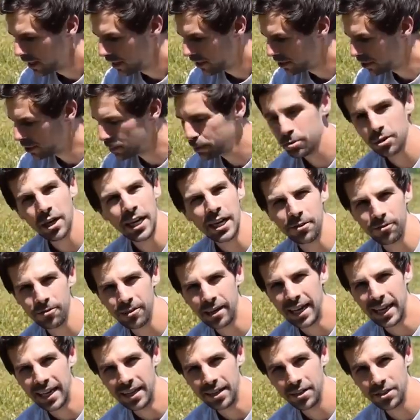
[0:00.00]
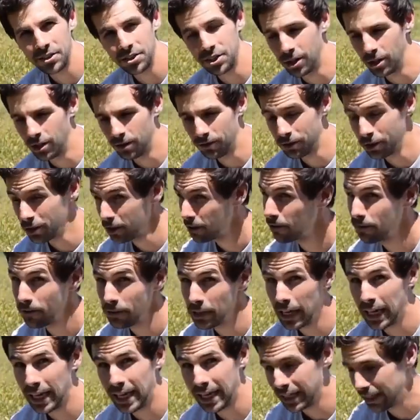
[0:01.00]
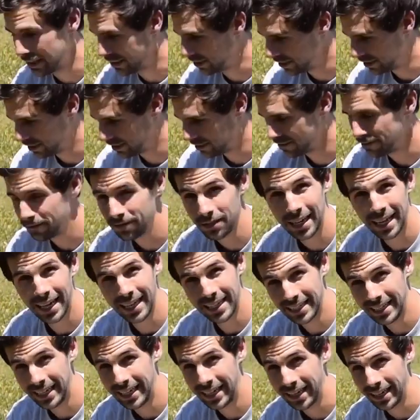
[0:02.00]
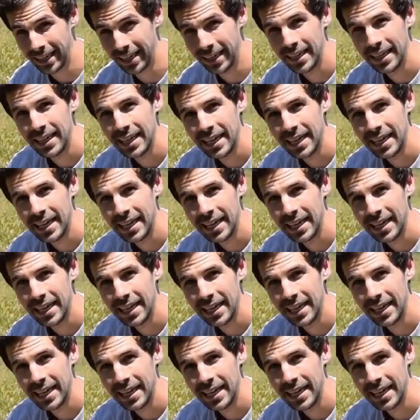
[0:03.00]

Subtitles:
They're bright red. So if you're a fly, you're flying there.